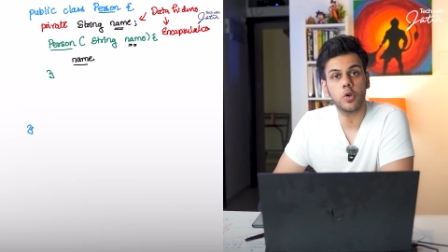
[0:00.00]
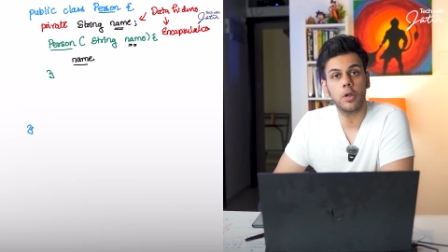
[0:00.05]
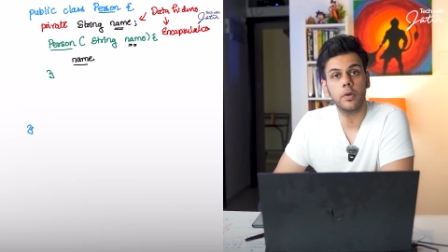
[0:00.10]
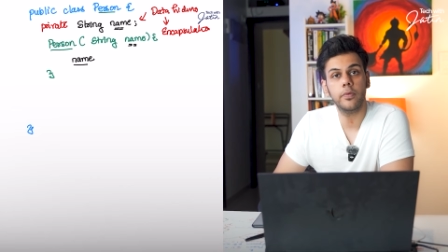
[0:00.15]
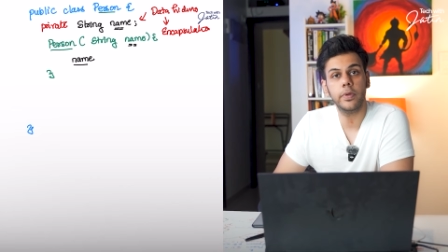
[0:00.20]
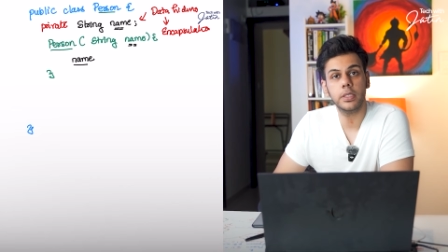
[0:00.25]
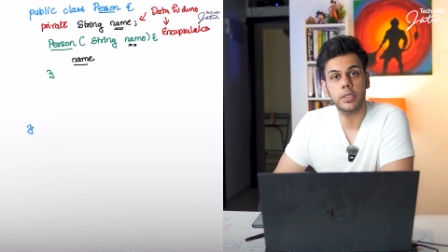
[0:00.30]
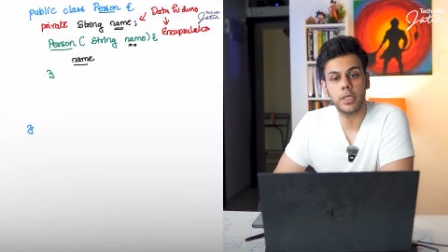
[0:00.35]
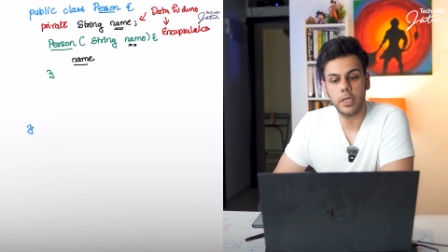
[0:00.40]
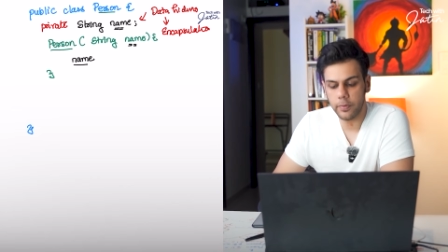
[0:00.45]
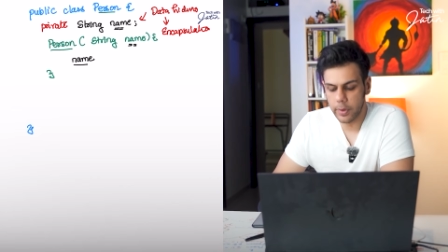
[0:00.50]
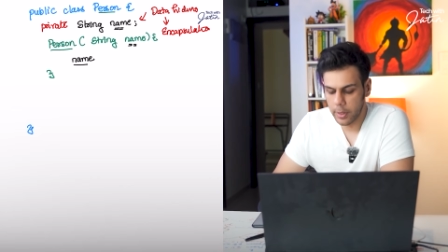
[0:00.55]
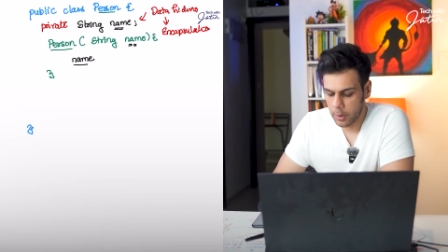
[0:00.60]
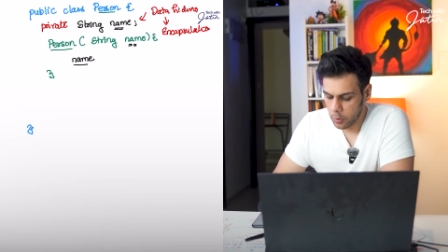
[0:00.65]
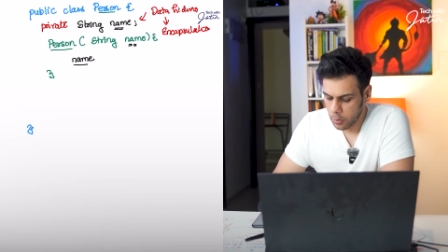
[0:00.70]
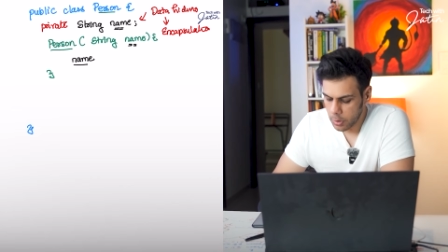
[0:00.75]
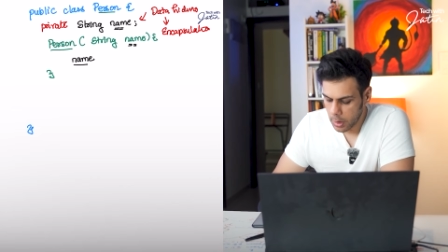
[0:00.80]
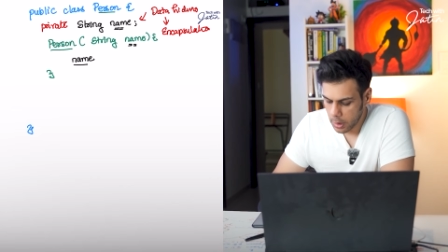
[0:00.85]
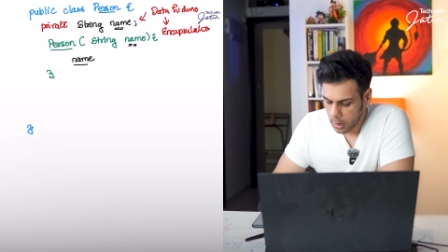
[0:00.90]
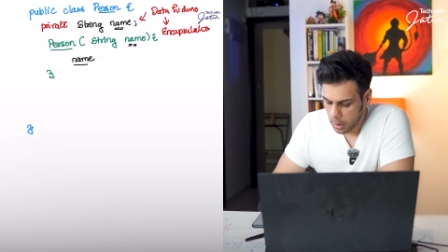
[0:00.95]
always given
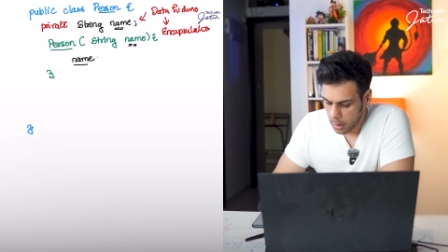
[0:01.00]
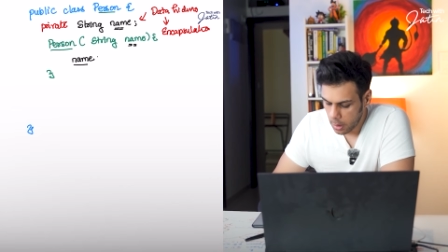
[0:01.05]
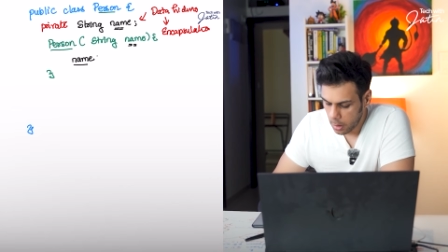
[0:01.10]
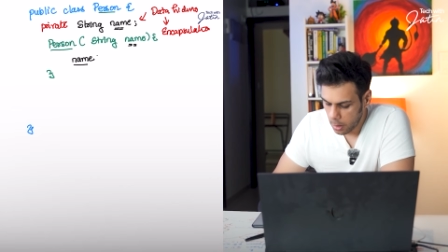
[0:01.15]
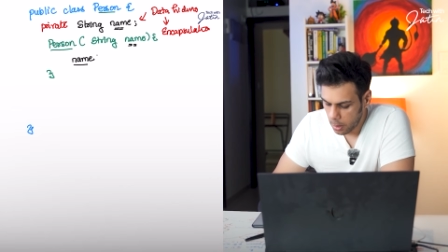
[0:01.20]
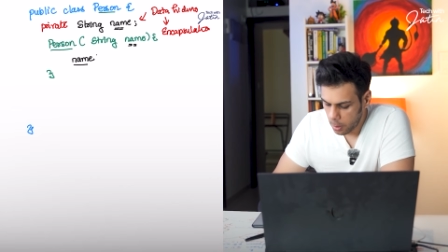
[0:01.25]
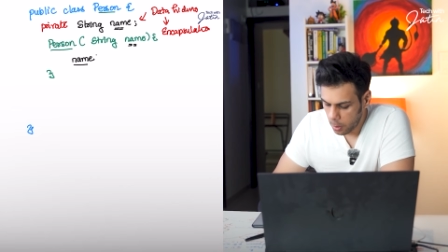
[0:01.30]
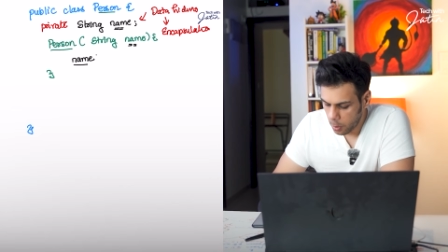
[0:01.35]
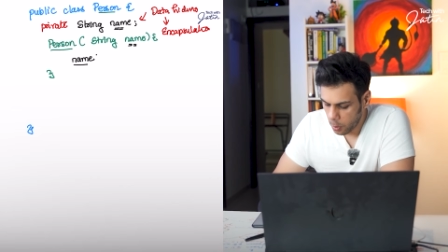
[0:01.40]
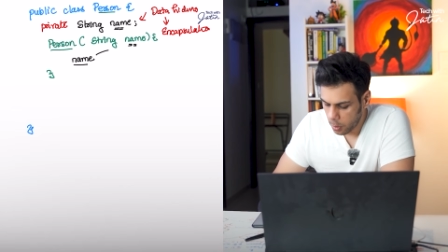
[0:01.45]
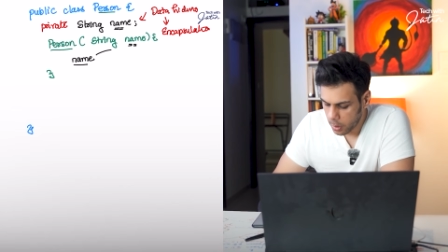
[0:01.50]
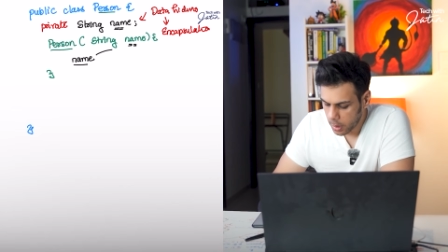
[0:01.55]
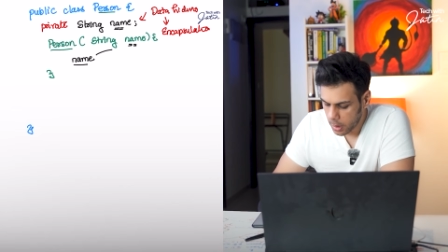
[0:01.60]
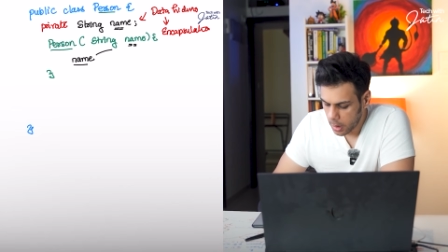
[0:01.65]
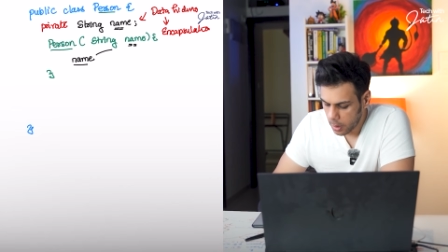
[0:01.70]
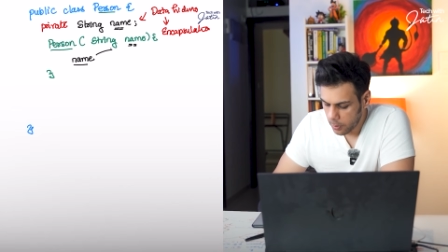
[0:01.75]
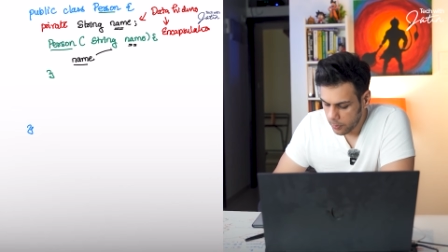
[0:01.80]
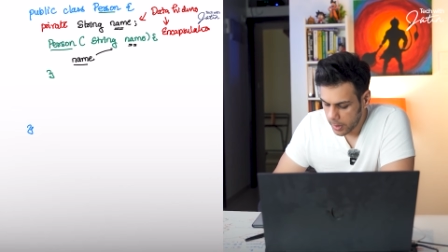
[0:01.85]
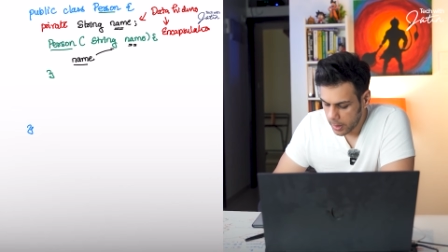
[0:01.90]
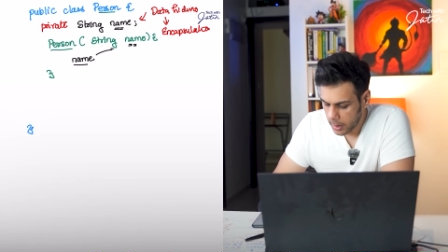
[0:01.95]
to the
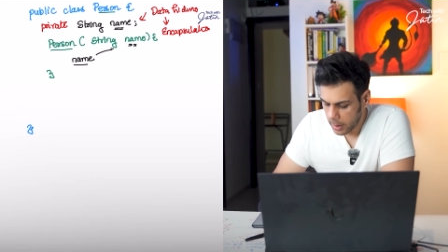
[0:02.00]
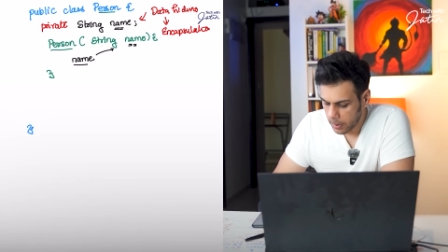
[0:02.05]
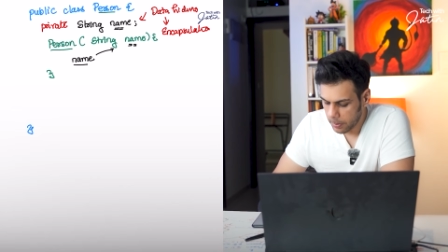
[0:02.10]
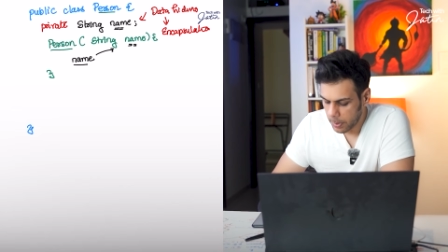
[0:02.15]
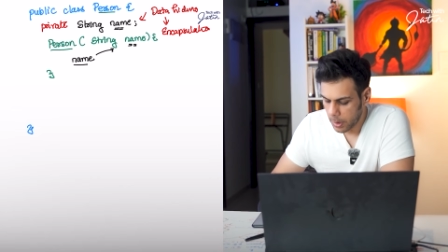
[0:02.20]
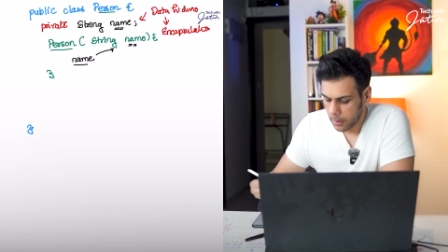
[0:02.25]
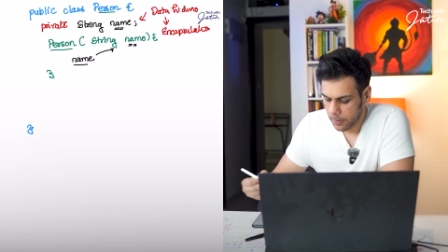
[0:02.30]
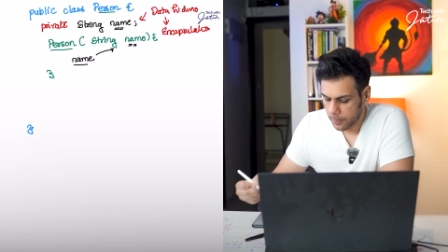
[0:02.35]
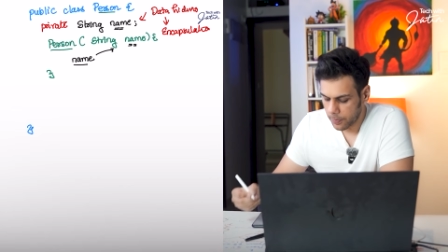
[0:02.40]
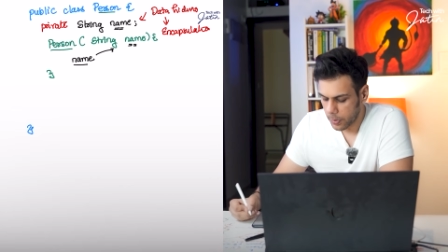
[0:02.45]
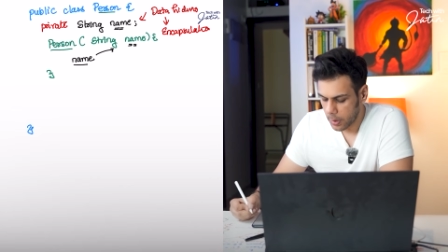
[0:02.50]
local variable.